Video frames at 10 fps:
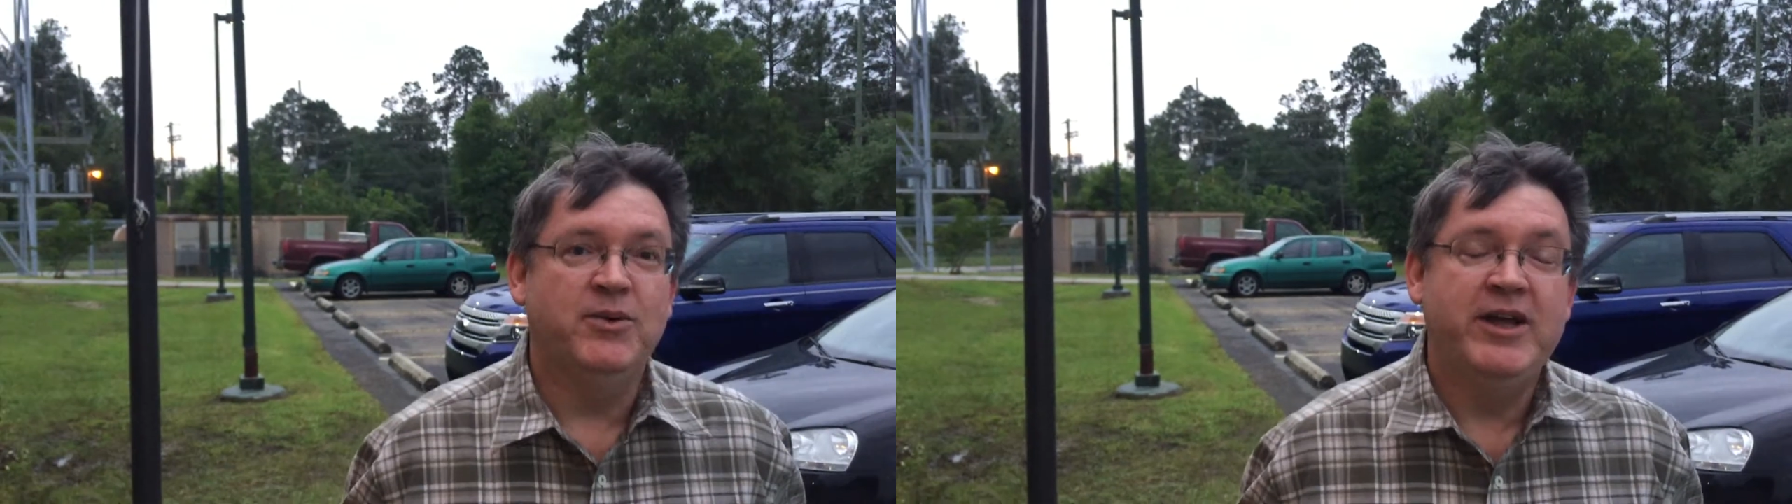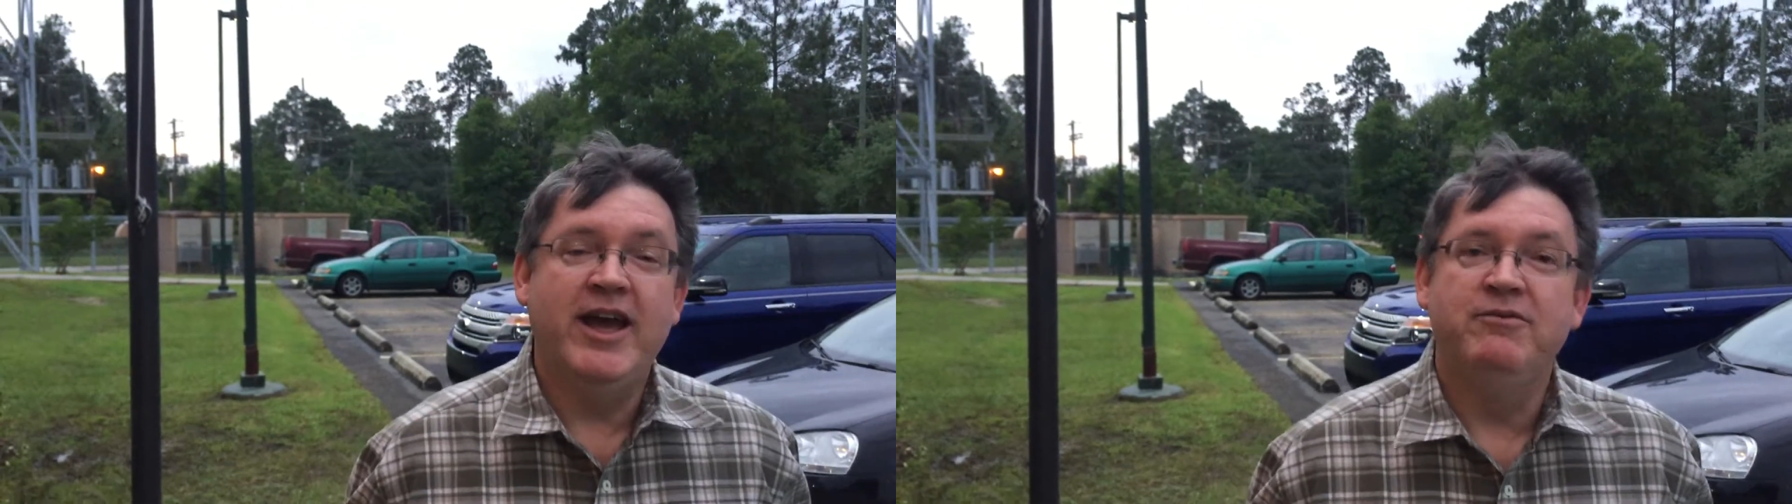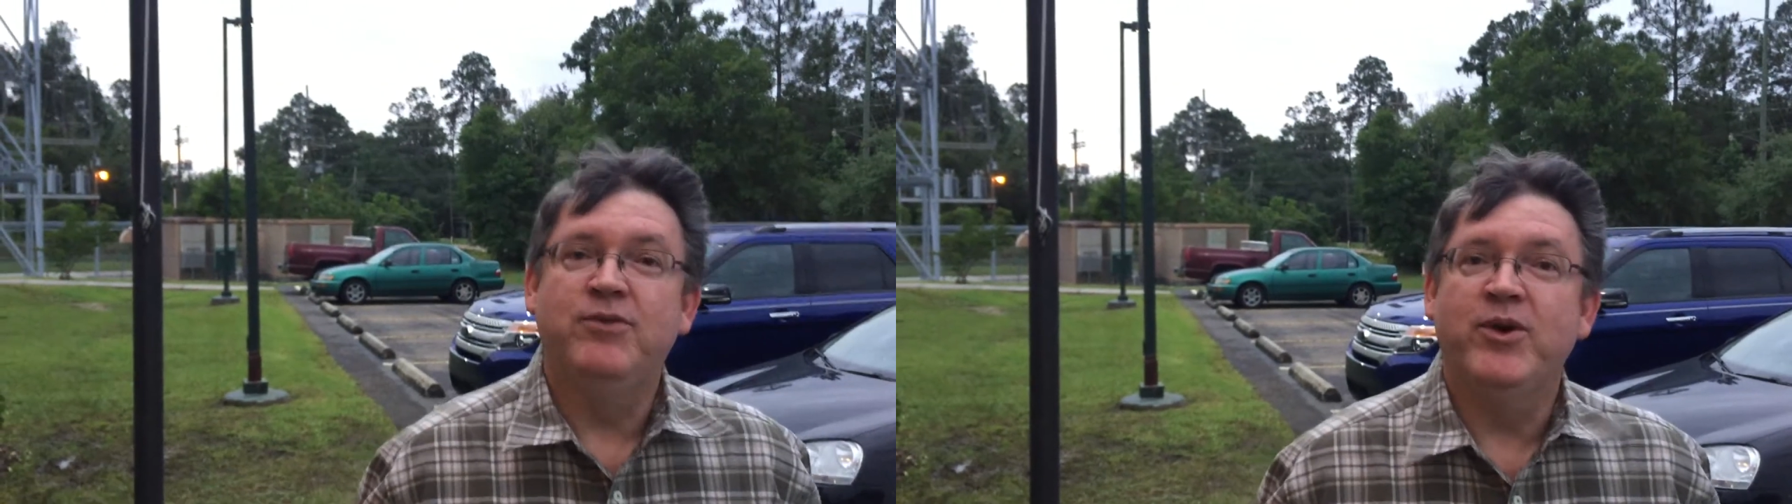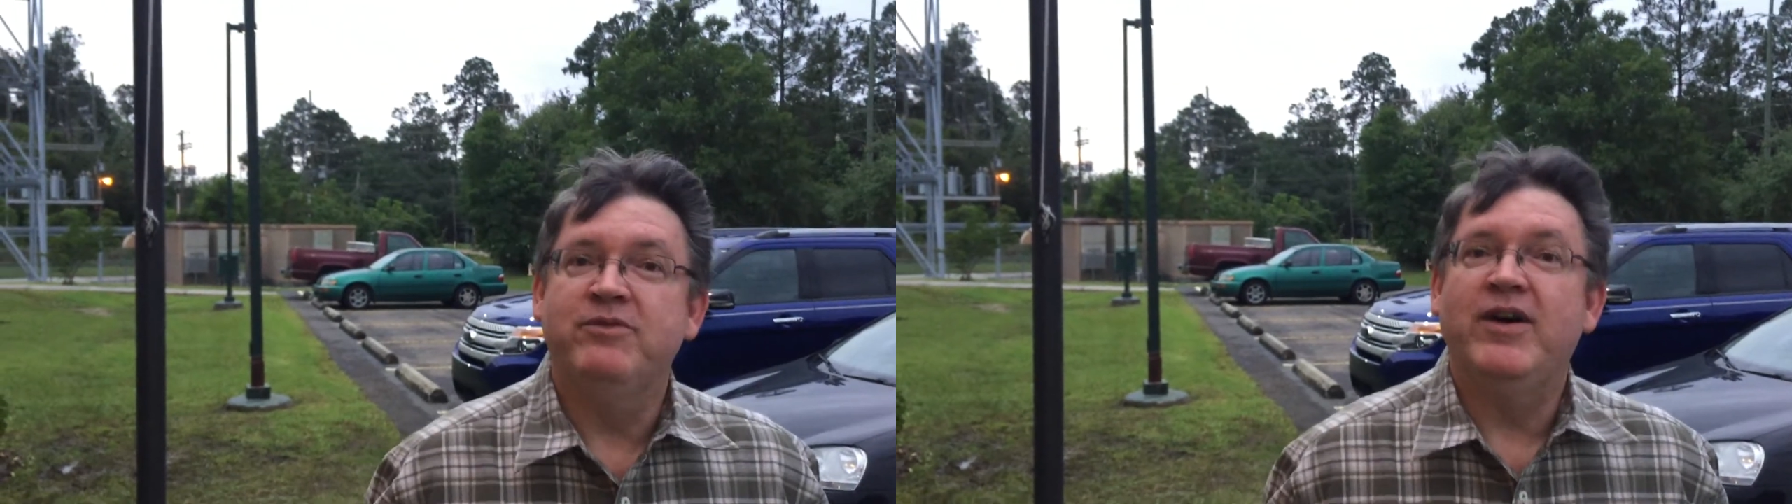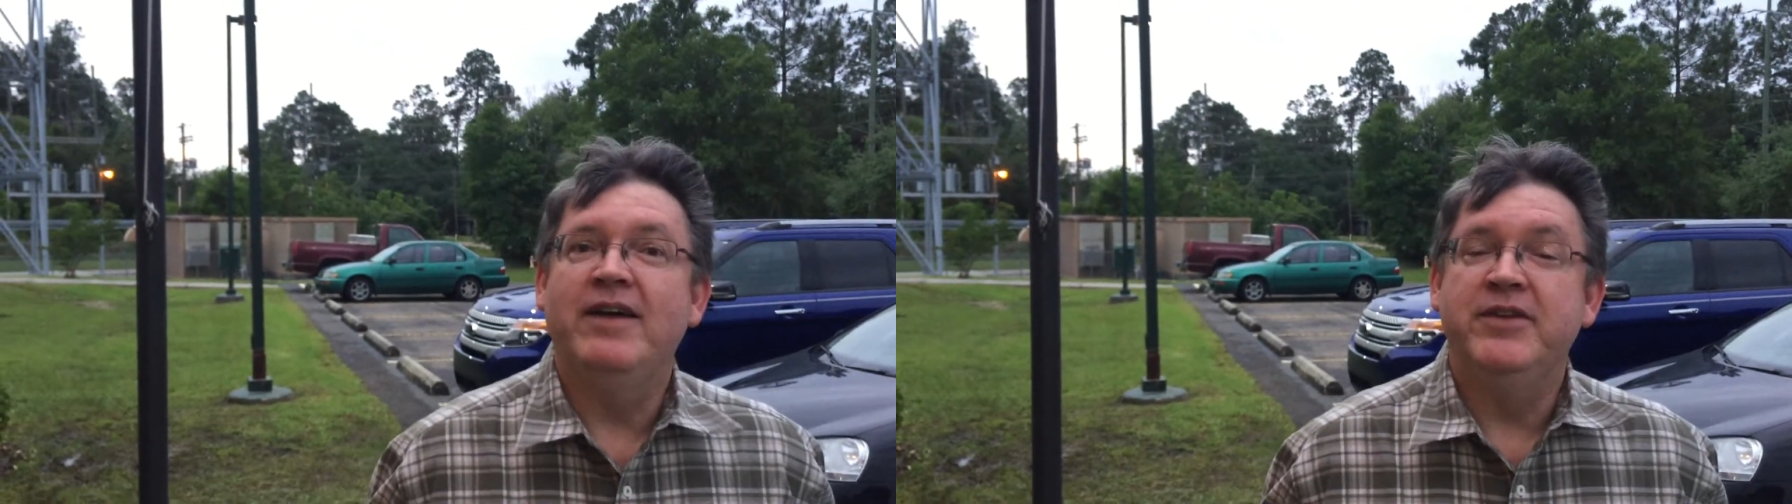We had 4 to
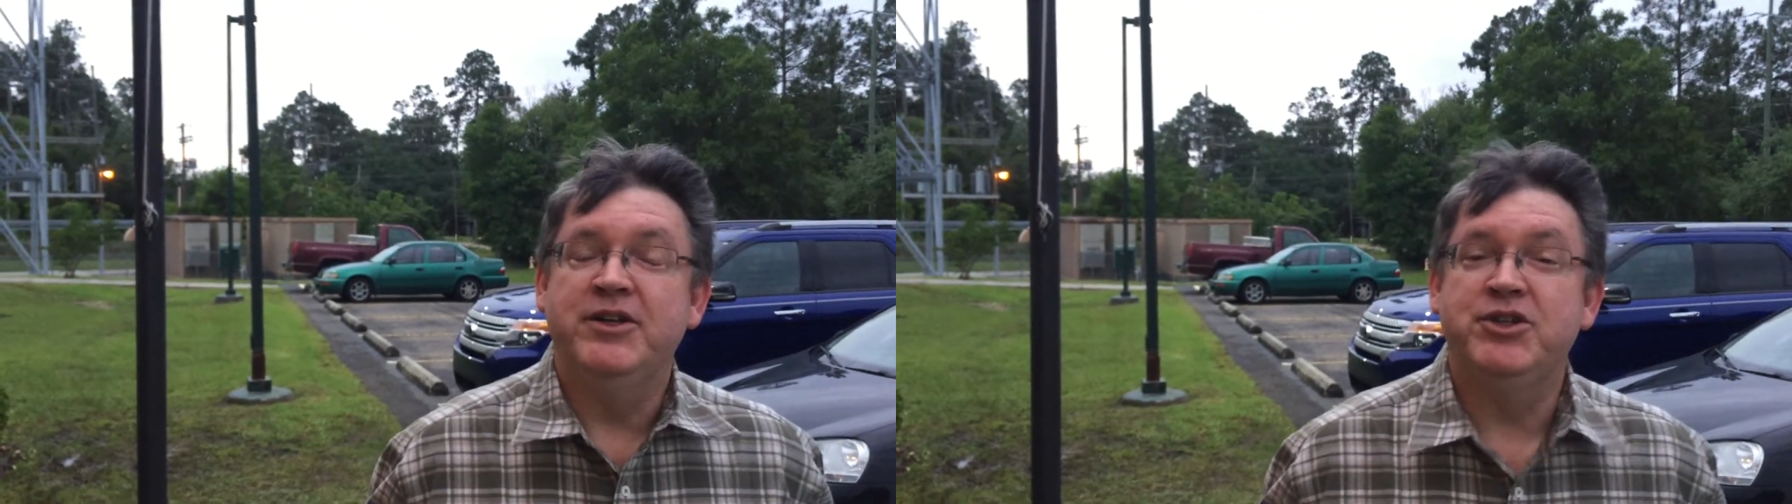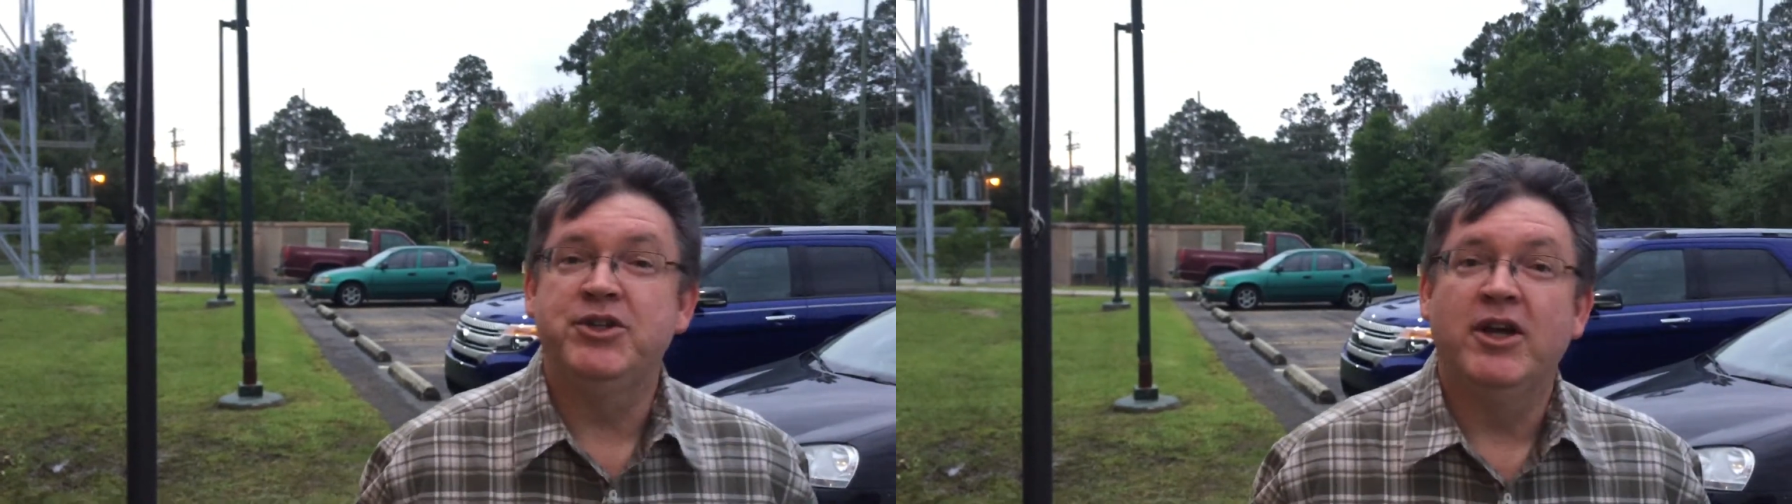5 inch